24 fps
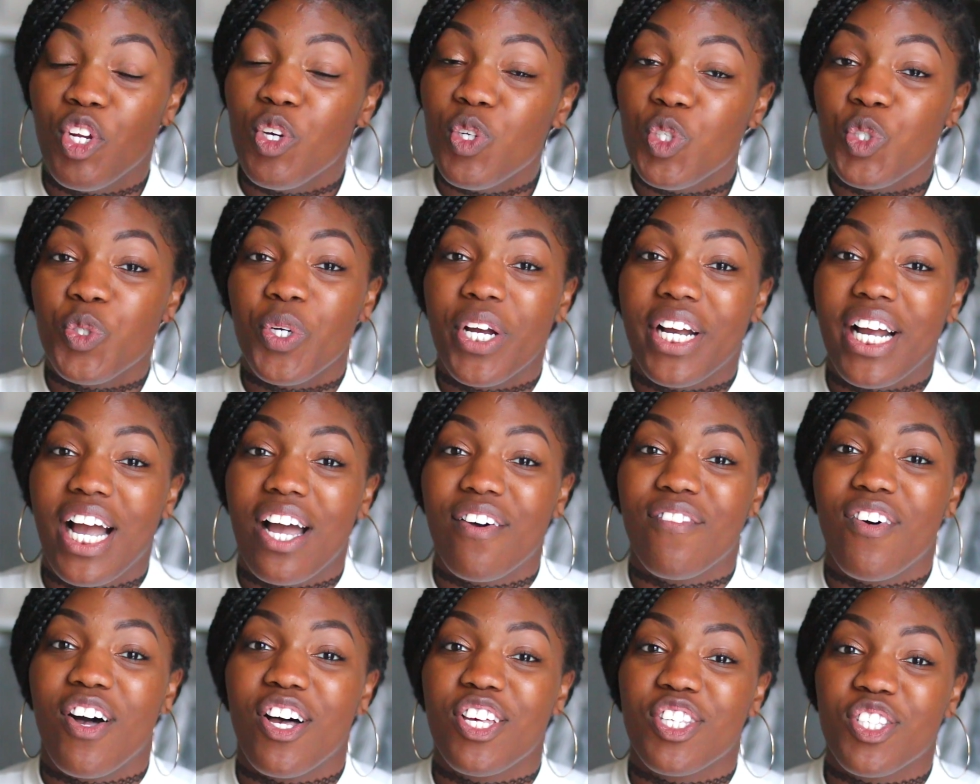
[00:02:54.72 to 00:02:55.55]
A new trick
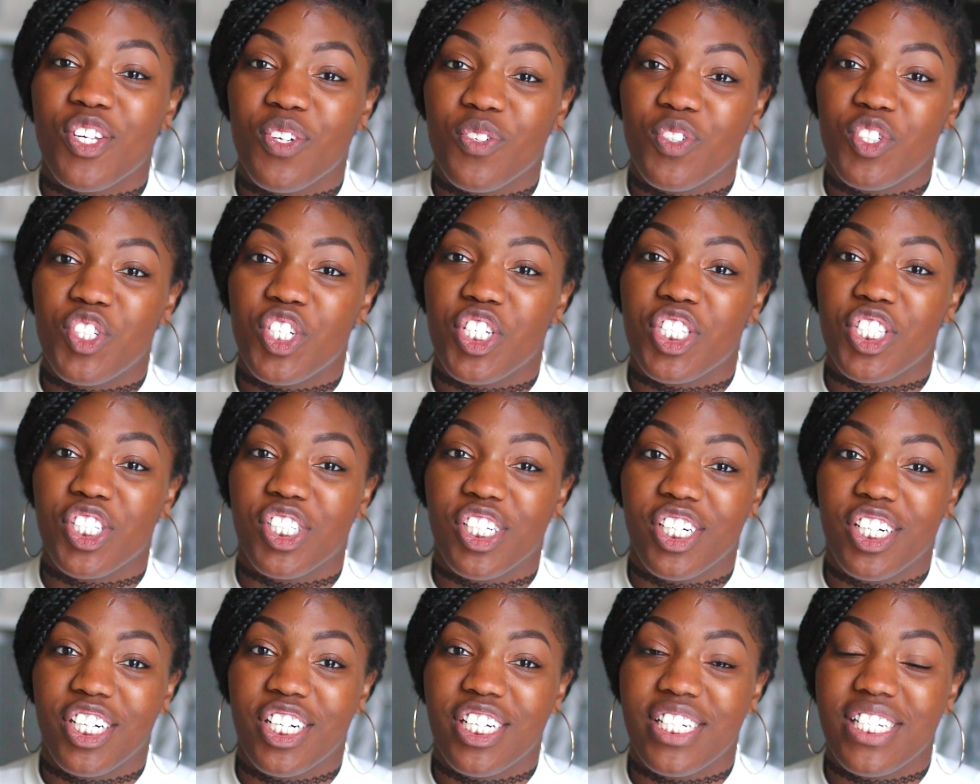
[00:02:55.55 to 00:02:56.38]
I've also just
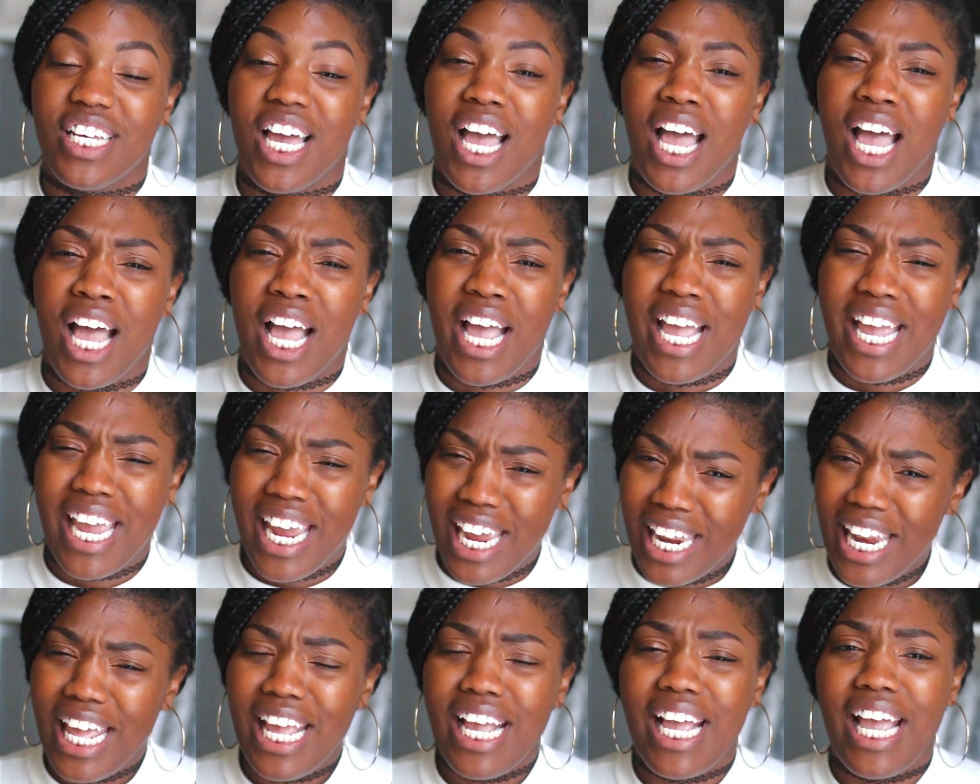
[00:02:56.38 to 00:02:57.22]
learned,
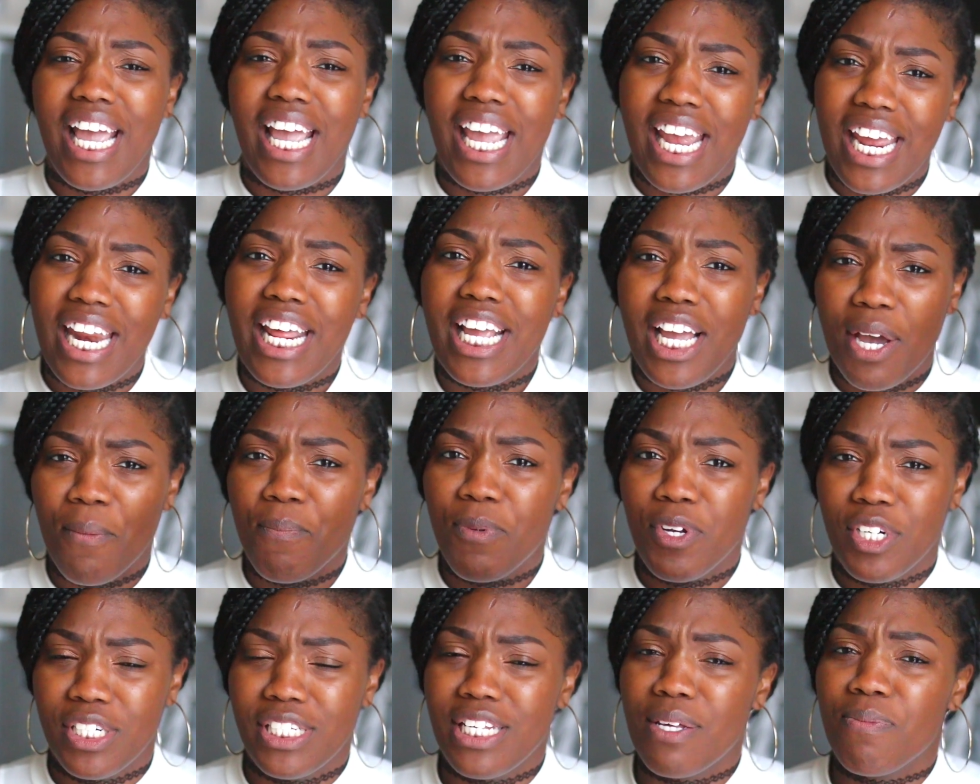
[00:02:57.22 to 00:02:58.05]
heating
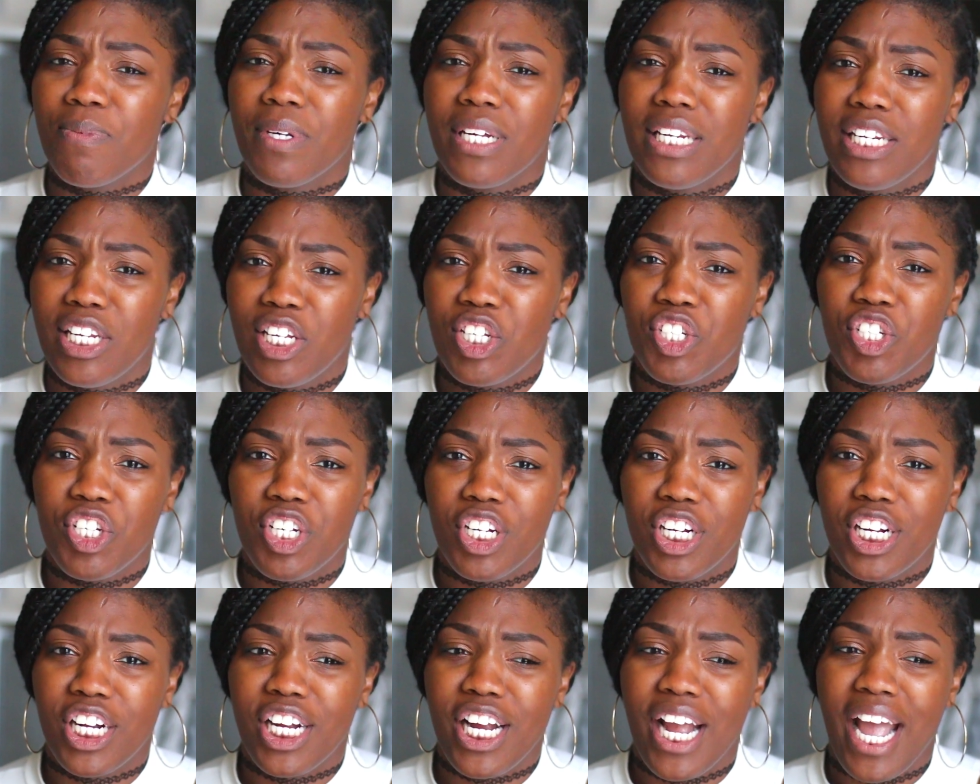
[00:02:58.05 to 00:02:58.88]
up your deep
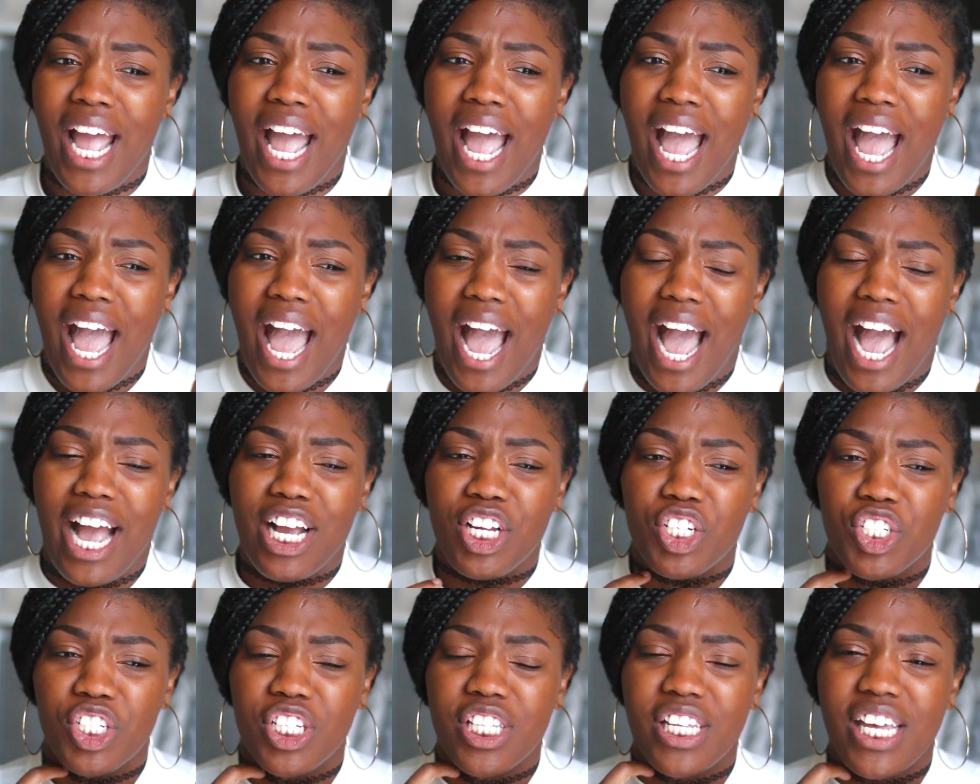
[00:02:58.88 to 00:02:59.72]
conditioner
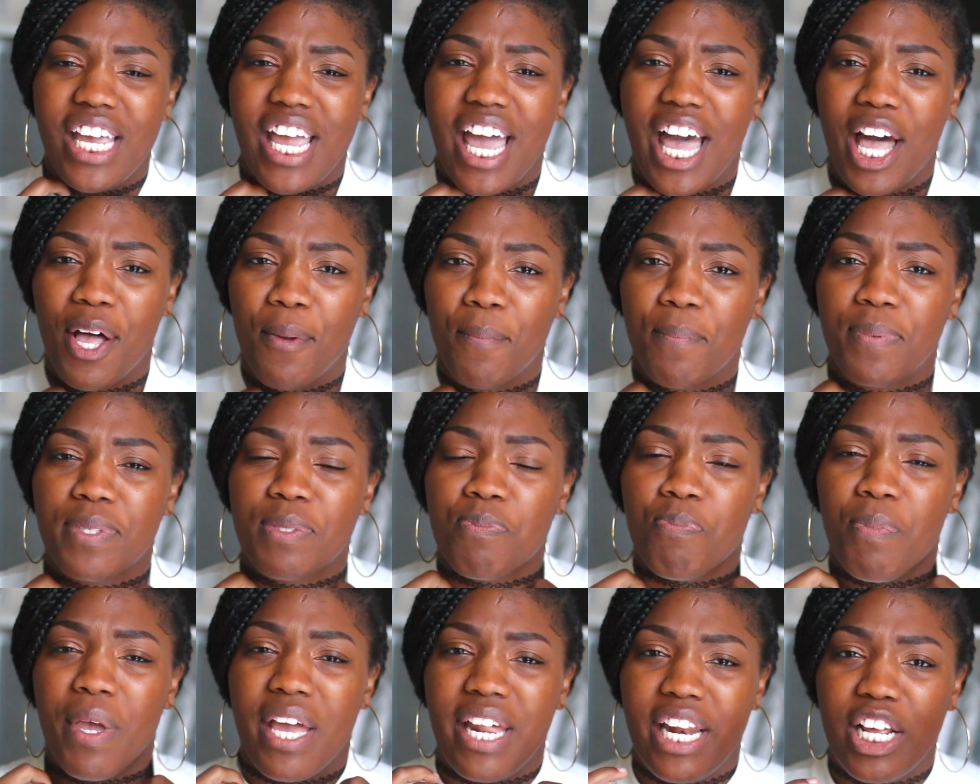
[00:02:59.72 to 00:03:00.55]
actually
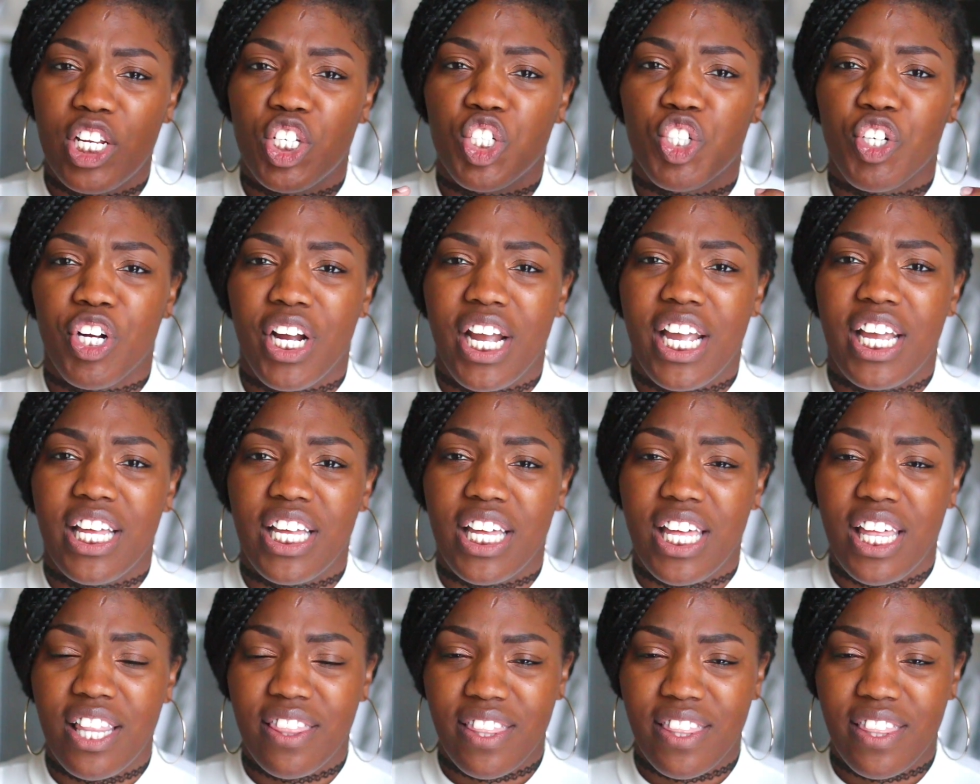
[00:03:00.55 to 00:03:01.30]
helps penetrate